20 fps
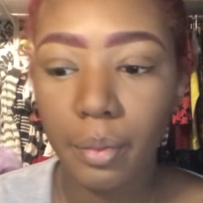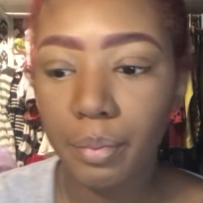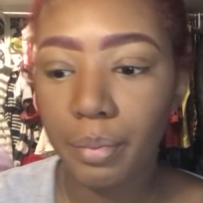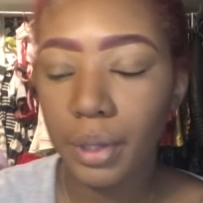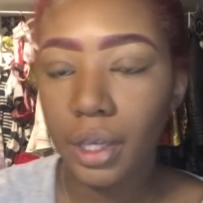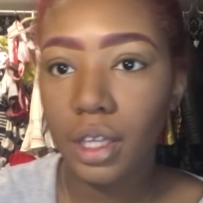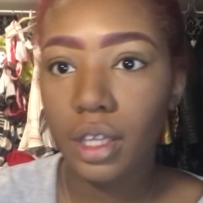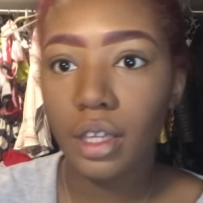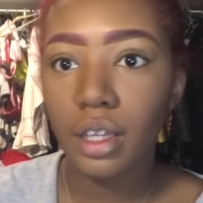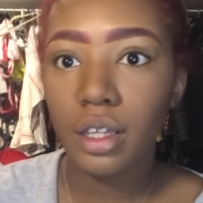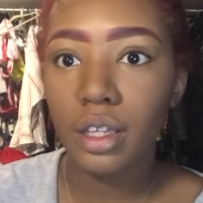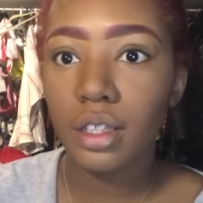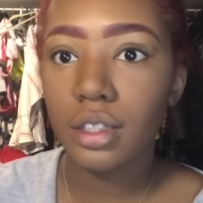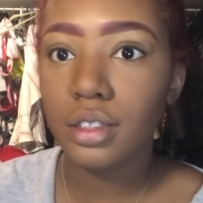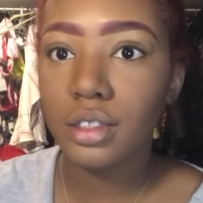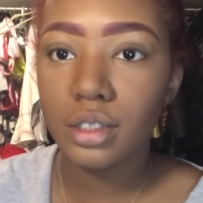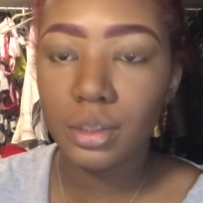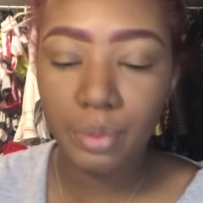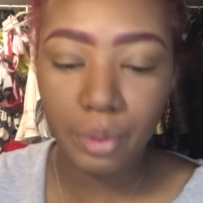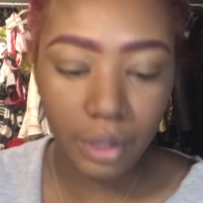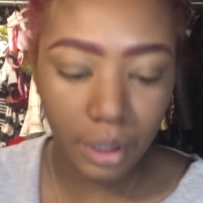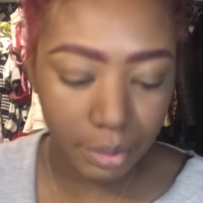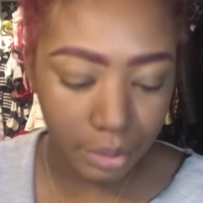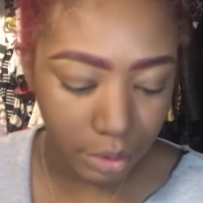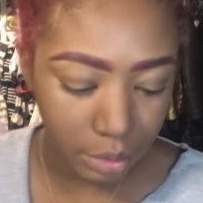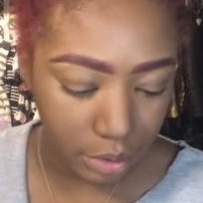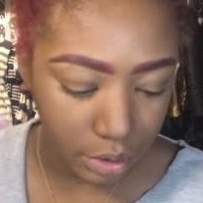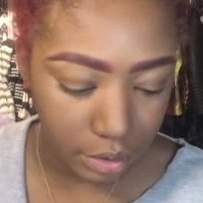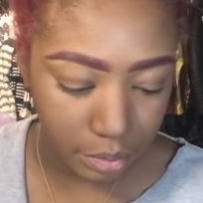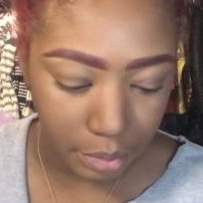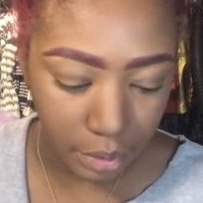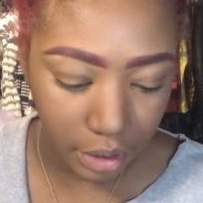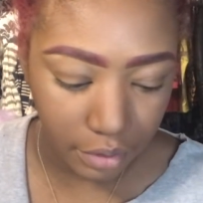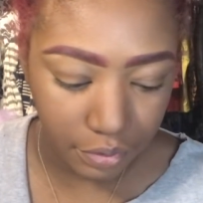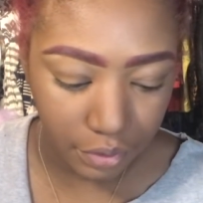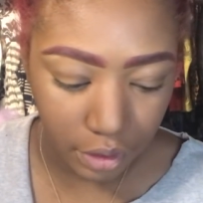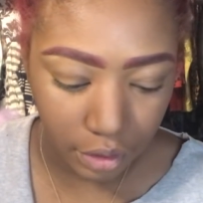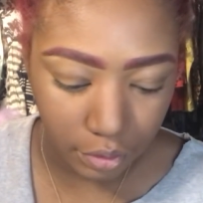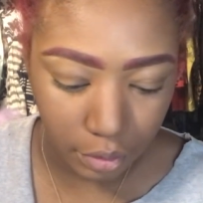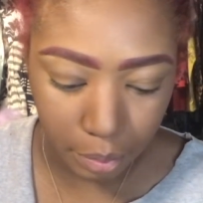Baking is probably one of my
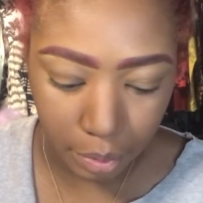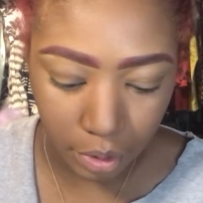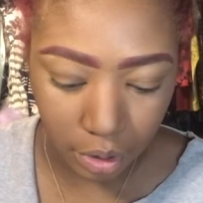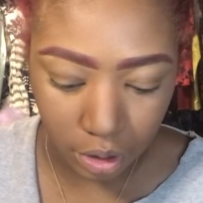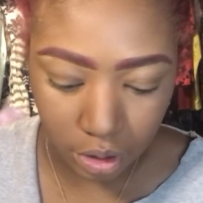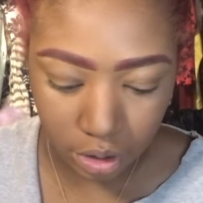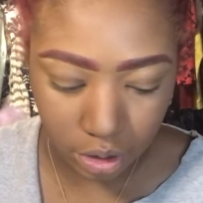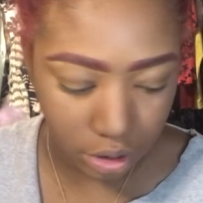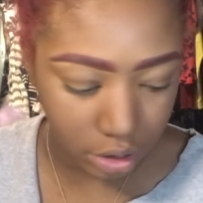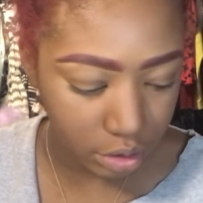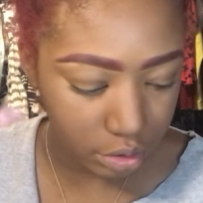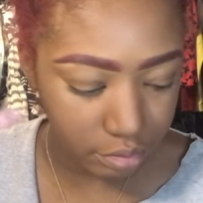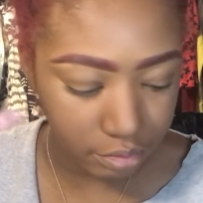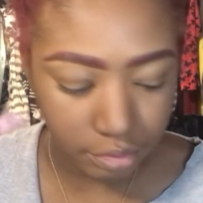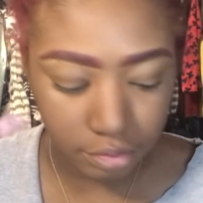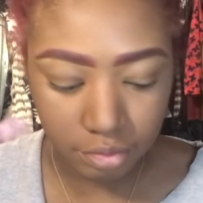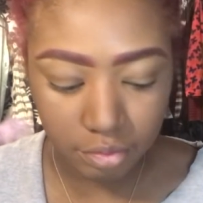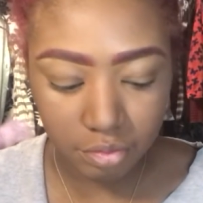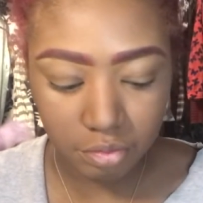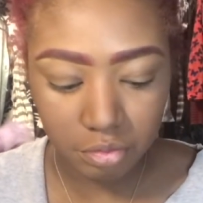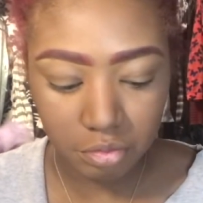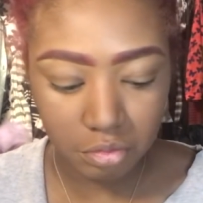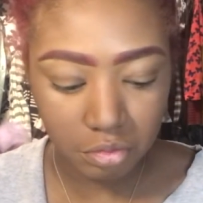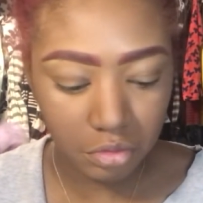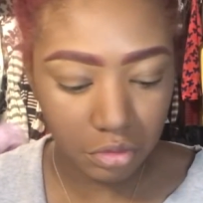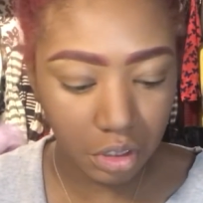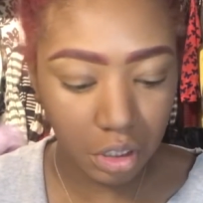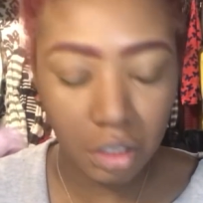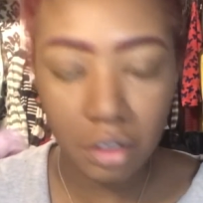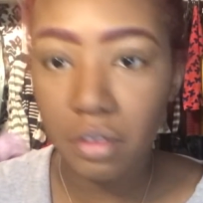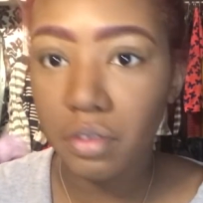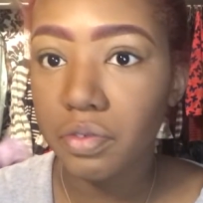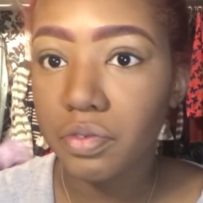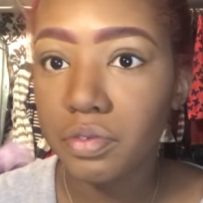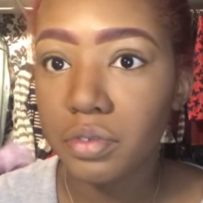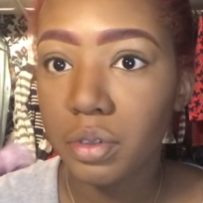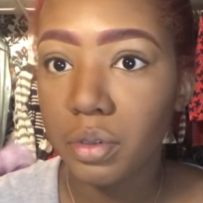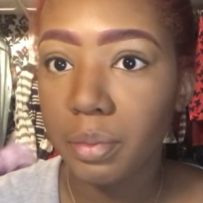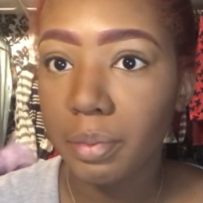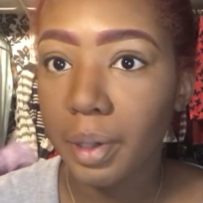favorite parts of
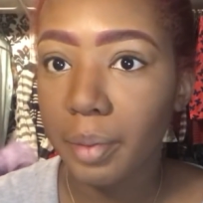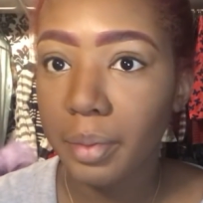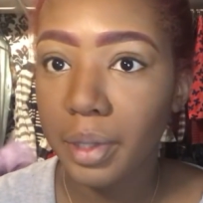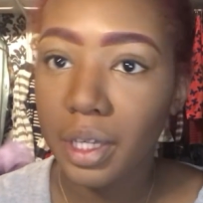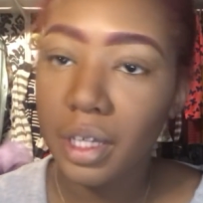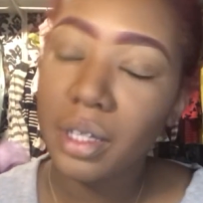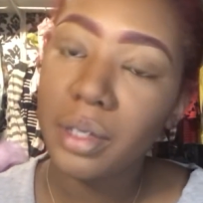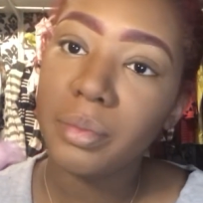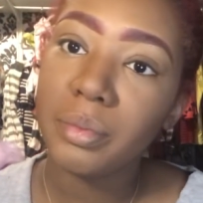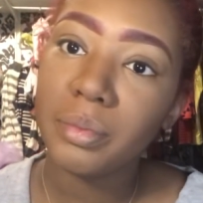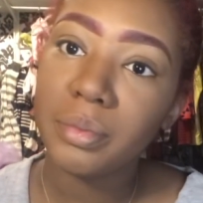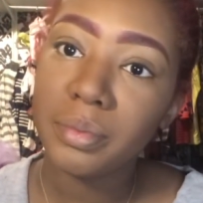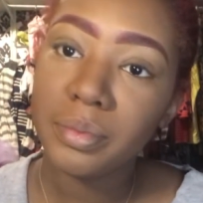doing my makeup,